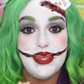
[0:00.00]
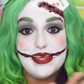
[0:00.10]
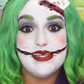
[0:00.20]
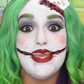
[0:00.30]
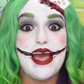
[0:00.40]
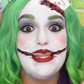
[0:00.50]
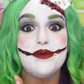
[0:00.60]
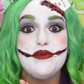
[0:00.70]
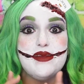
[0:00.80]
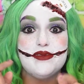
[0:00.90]
So yeah,
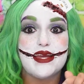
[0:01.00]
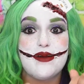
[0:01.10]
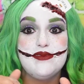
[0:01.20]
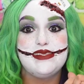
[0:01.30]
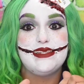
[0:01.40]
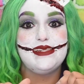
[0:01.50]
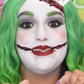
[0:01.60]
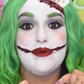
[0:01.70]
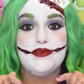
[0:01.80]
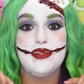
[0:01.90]
let me know in the comment section
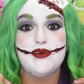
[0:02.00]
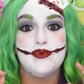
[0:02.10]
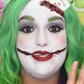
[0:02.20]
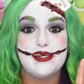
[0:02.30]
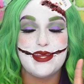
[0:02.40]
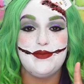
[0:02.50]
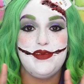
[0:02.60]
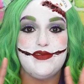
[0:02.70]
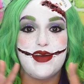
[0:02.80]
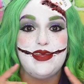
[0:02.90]
down below what you're gonna
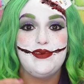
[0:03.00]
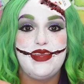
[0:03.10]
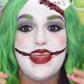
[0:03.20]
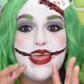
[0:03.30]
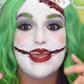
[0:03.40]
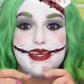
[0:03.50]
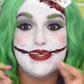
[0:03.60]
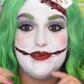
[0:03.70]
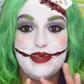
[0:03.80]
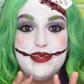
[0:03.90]
be for Halloween, because
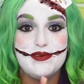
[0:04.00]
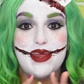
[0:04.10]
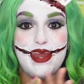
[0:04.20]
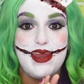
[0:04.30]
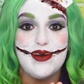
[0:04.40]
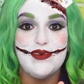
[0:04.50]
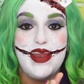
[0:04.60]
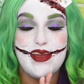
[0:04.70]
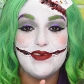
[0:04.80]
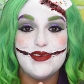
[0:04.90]
I really want to know what
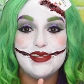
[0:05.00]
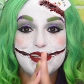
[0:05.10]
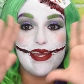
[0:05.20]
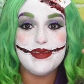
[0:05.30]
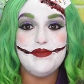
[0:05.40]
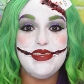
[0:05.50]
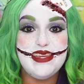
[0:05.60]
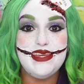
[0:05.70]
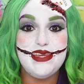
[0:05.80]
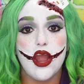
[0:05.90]
everyone's gonna
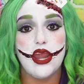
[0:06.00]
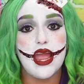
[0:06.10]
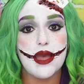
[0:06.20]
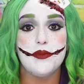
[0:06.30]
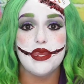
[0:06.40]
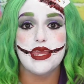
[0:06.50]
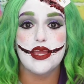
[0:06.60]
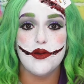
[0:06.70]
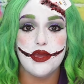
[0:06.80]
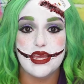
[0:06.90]
be. Alright, I'm gonna get
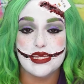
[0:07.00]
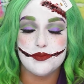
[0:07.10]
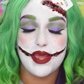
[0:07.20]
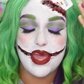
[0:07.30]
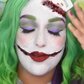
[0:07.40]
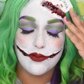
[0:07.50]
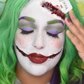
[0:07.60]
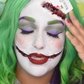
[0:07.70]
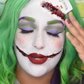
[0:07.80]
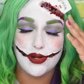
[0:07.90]
going because my head
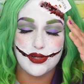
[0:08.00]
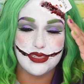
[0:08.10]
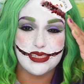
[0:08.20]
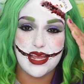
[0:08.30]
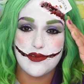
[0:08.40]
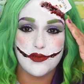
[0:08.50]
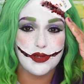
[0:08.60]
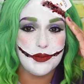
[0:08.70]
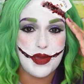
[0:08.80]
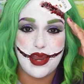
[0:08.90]
really hurts. I have a
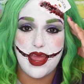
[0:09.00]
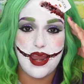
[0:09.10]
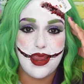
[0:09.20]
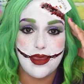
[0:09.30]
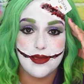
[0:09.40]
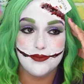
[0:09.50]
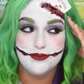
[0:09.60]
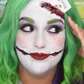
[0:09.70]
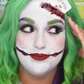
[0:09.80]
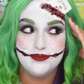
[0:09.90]
really bad headache.
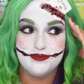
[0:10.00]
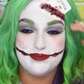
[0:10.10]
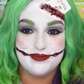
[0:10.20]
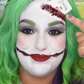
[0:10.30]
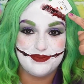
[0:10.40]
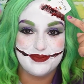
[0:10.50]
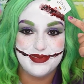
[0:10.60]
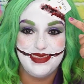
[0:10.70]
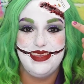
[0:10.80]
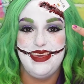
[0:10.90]

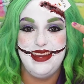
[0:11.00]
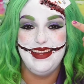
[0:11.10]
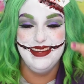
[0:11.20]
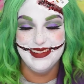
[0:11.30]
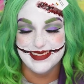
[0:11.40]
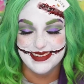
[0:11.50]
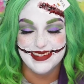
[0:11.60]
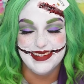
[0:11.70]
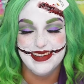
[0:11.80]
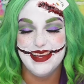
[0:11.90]
Get it?
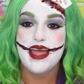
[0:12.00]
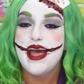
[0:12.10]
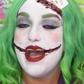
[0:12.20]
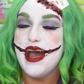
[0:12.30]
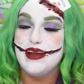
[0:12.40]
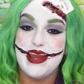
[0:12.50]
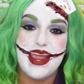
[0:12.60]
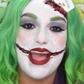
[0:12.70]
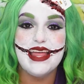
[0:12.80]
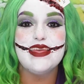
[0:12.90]

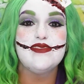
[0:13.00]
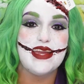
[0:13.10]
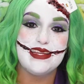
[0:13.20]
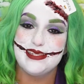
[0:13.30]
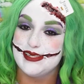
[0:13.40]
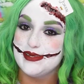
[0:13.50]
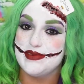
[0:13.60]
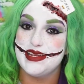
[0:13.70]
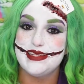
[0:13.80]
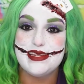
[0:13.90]
Alright, I love you guys so
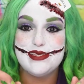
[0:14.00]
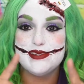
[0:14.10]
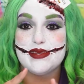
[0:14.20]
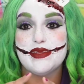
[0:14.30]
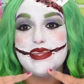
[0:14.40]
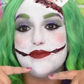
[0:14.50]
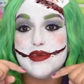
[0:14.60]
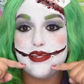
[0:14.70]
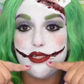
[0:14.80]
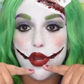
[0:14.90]
much. Do something that
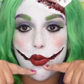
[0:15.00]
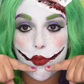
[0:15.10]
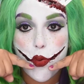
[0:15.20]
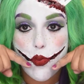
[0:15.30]
makes you